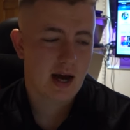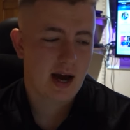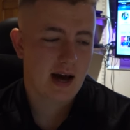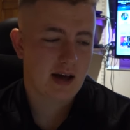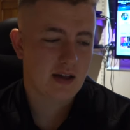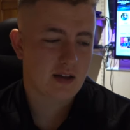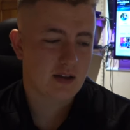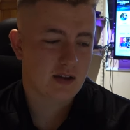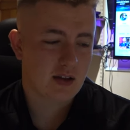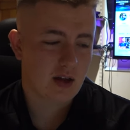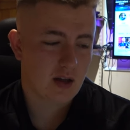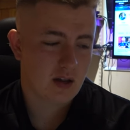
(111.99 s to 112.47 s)

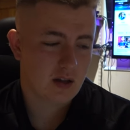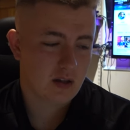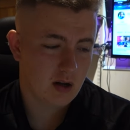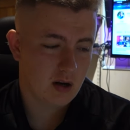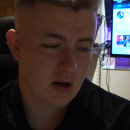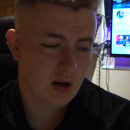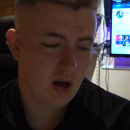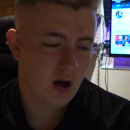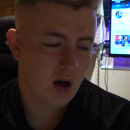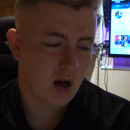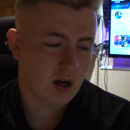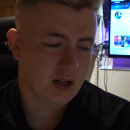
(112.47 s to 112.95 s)
And
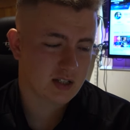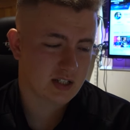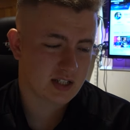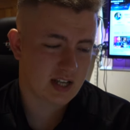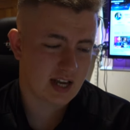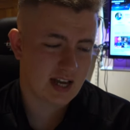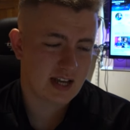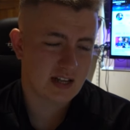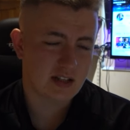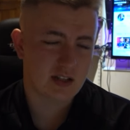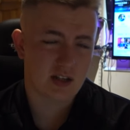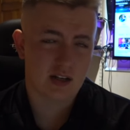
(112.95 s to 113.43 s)
last
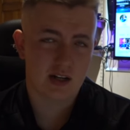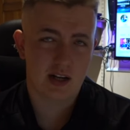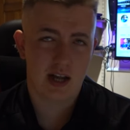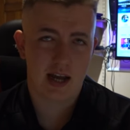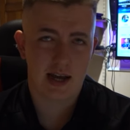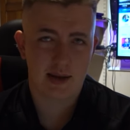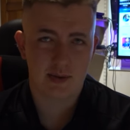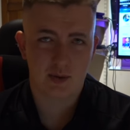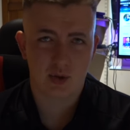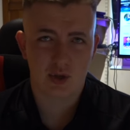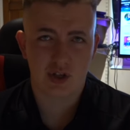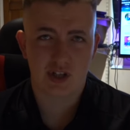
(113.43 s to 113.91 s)
season,
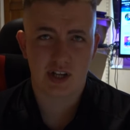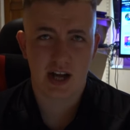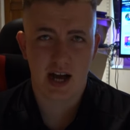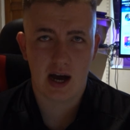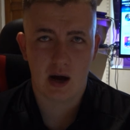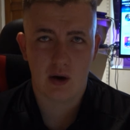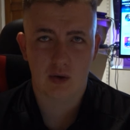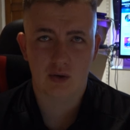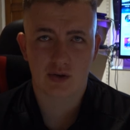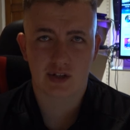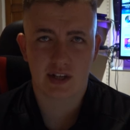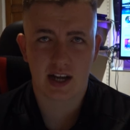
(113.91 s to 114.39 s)
Ipswich
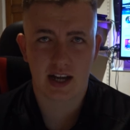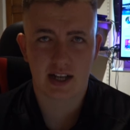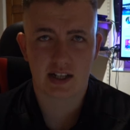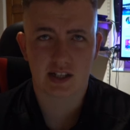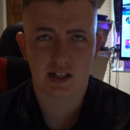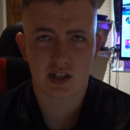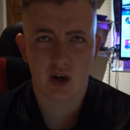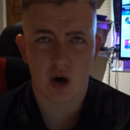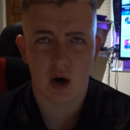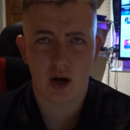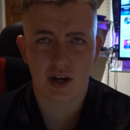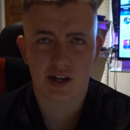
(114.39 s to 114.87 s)
Town did
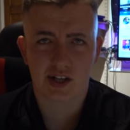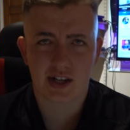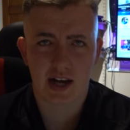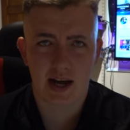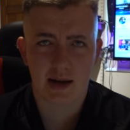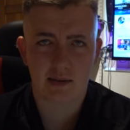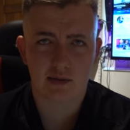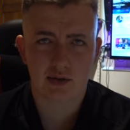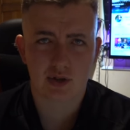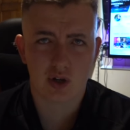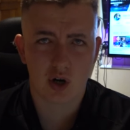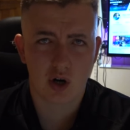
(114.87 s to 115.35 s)
sign
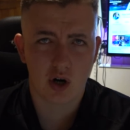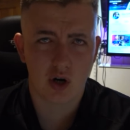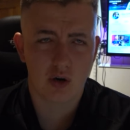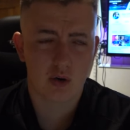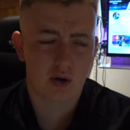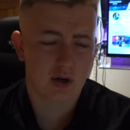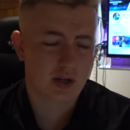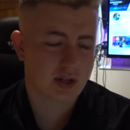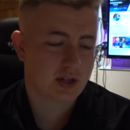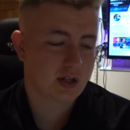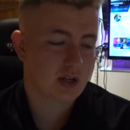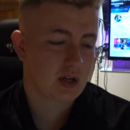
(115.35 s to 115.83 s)
James
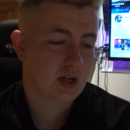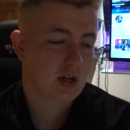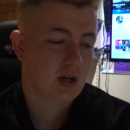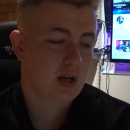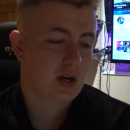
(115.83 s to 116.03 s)
Norwood.